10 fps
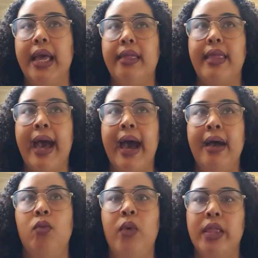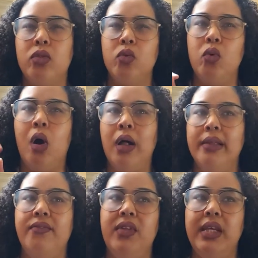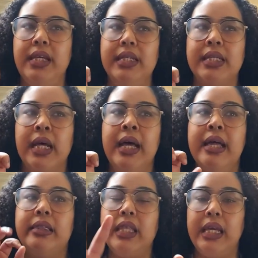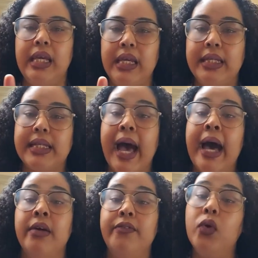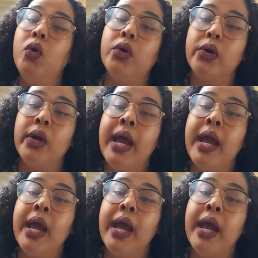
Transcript: that I went through all of these things out of order.